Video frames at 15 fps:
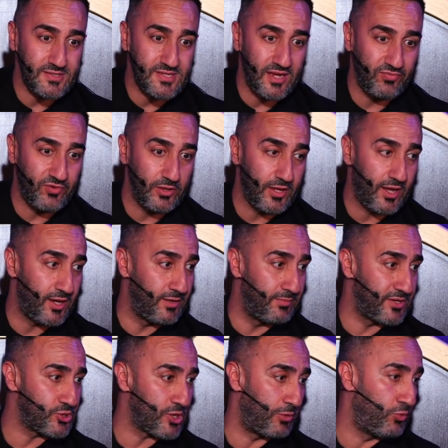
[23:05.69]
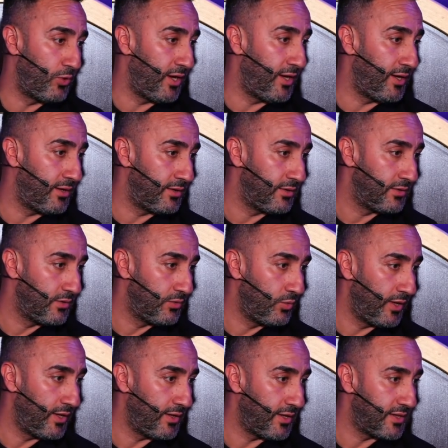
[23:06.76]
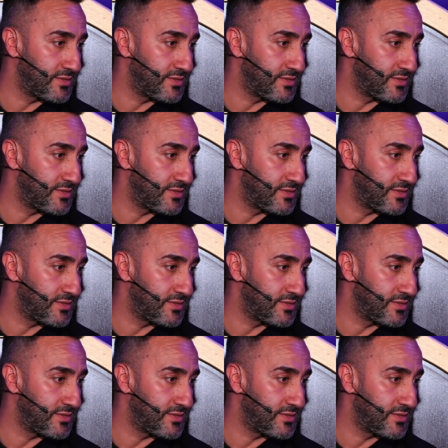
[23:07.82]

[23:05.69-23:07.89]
Sayf Allah al-Mas'ud. Where?